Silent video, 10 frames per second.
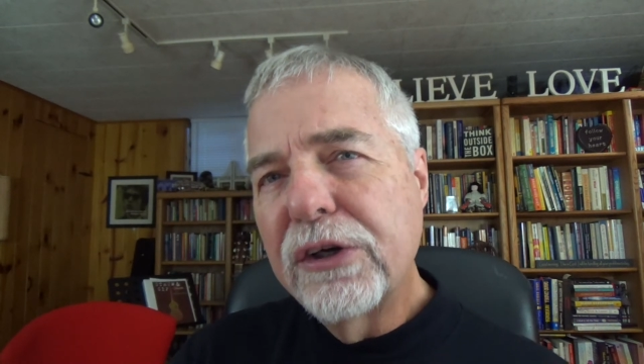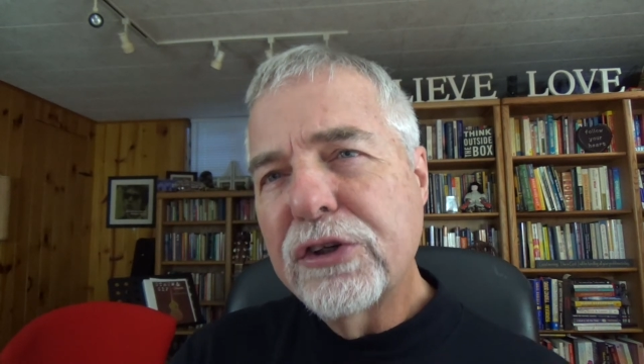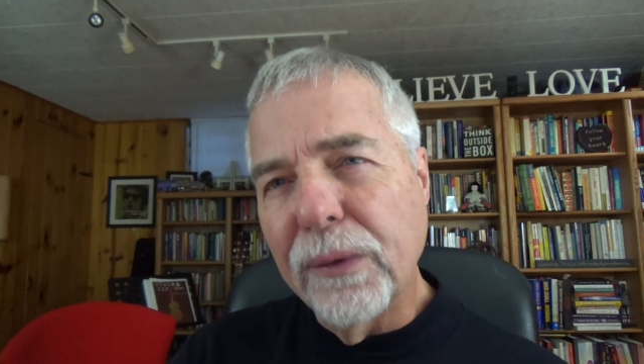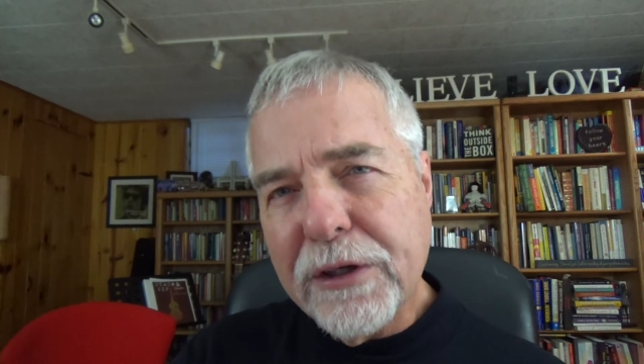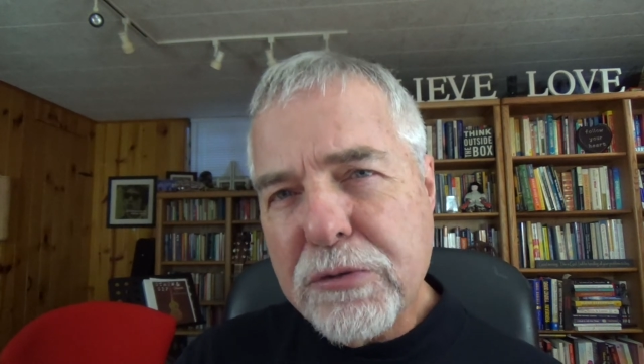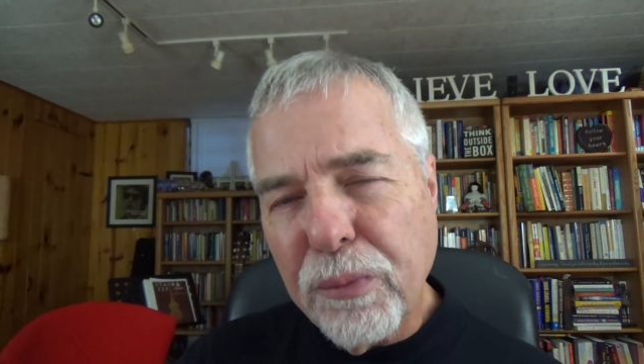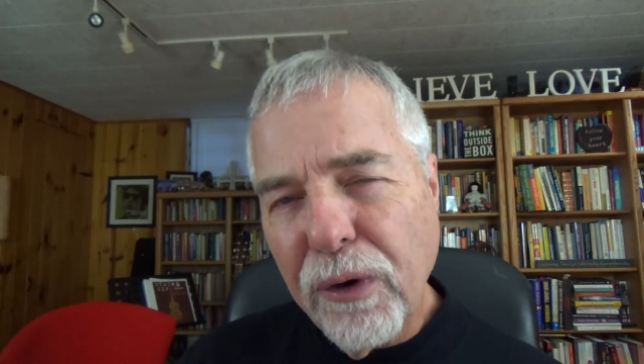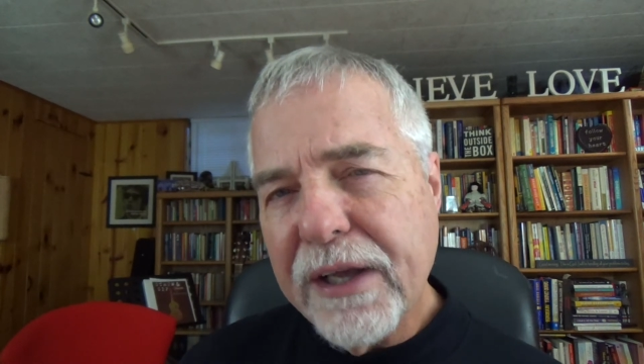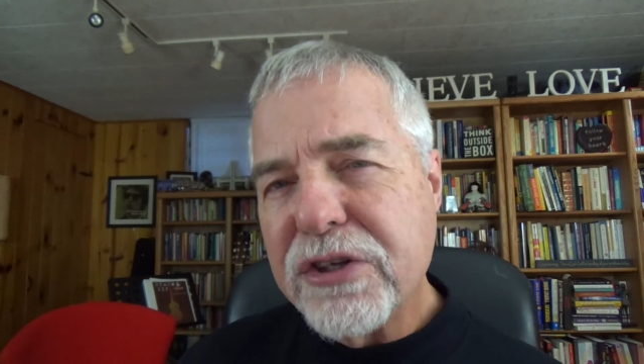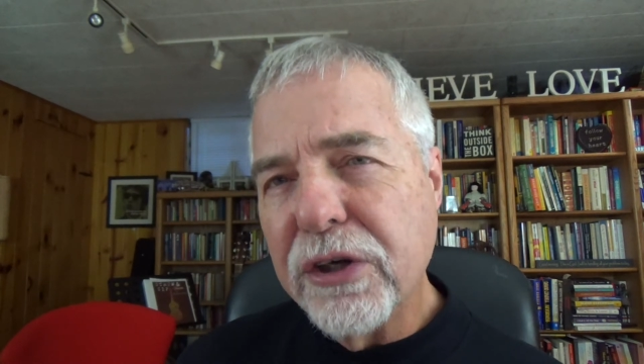to
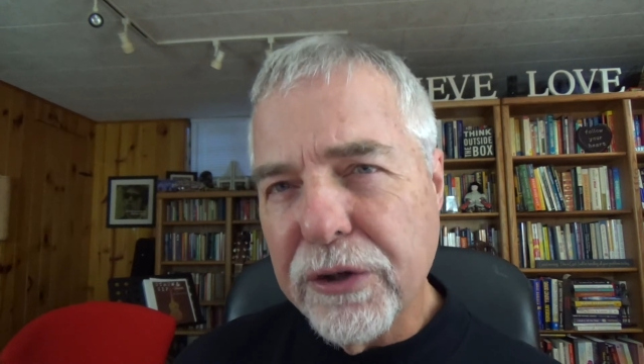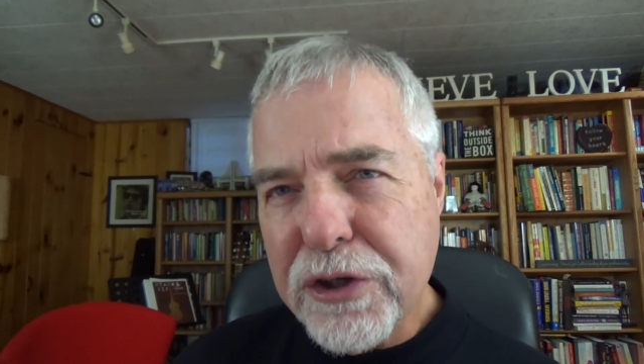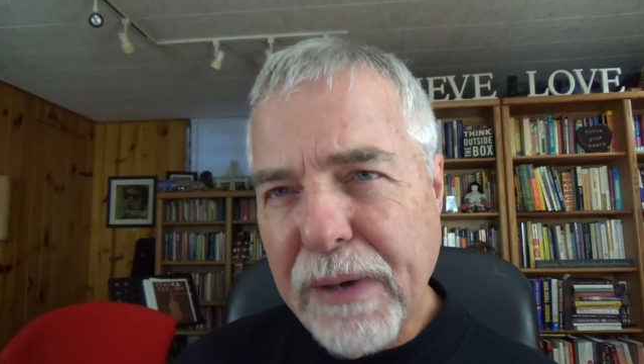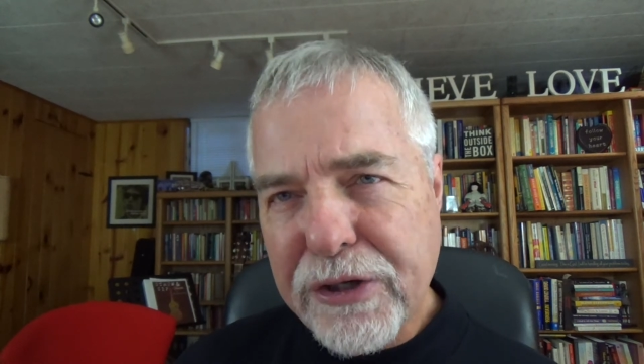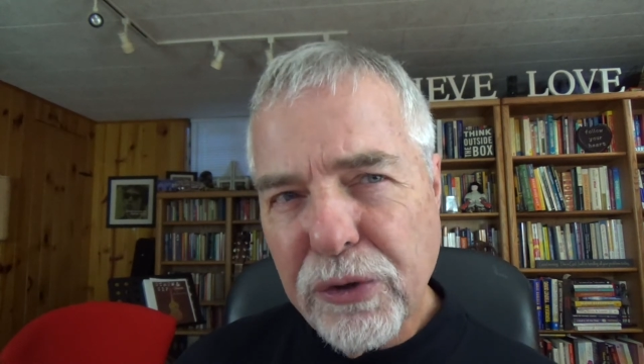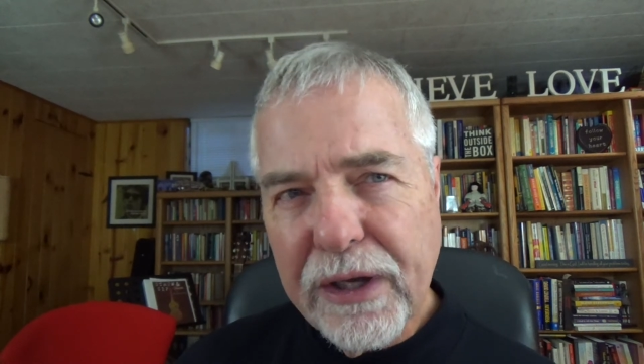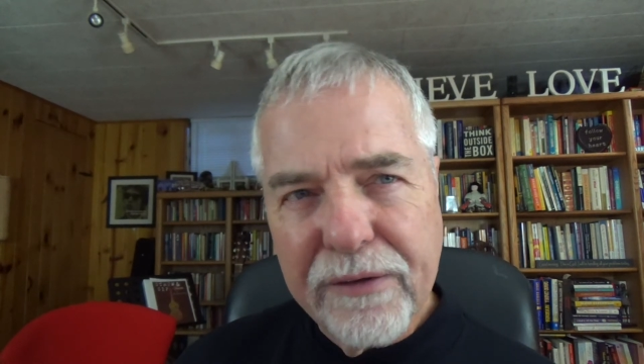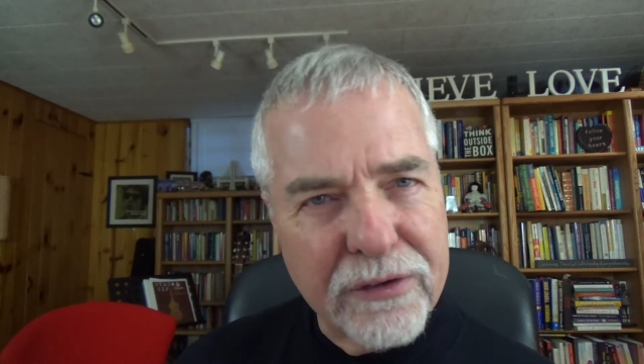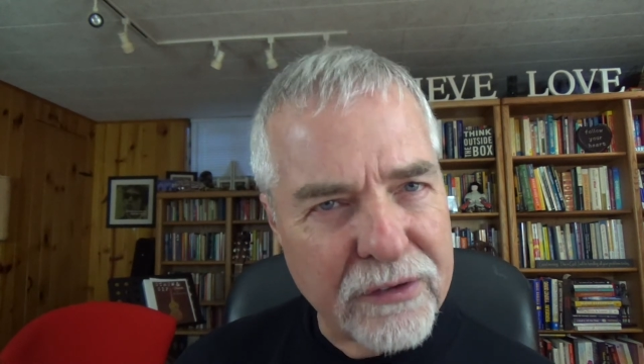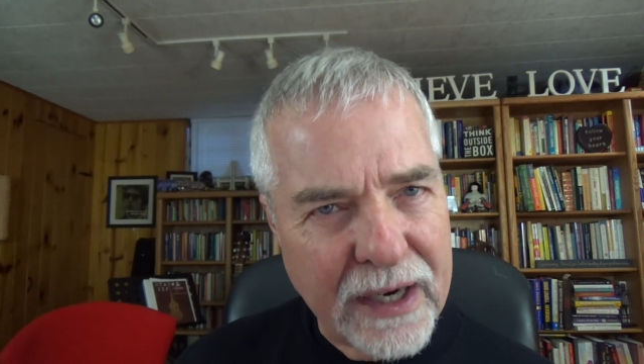express your special
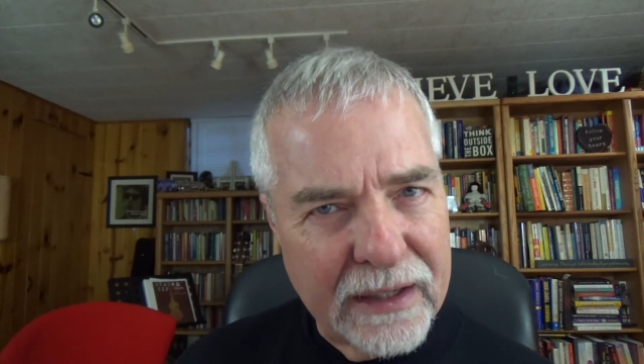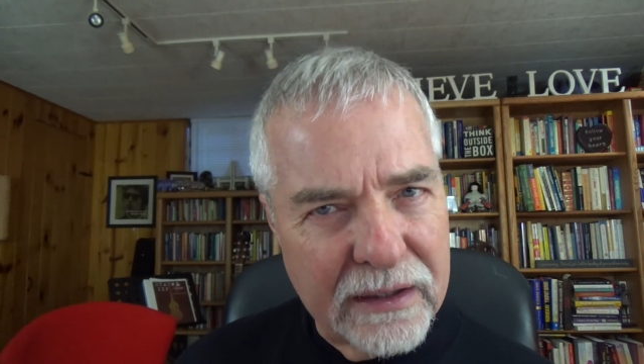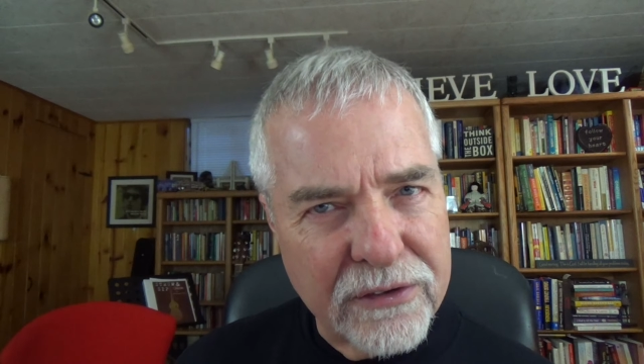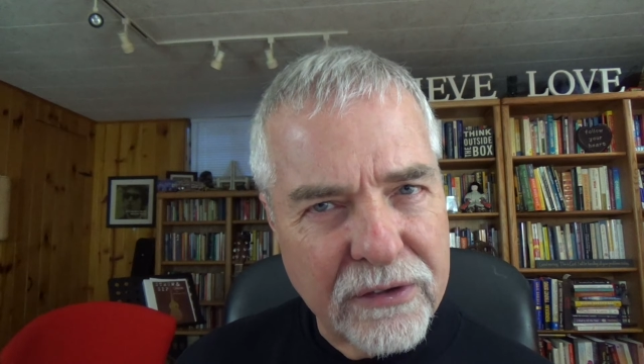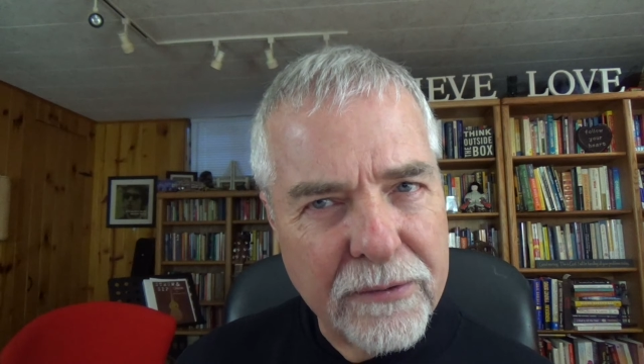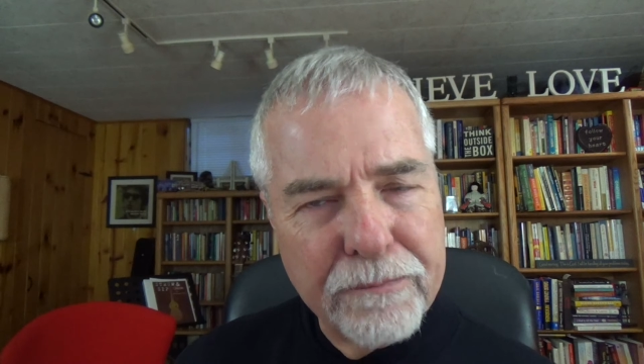gifts and talents.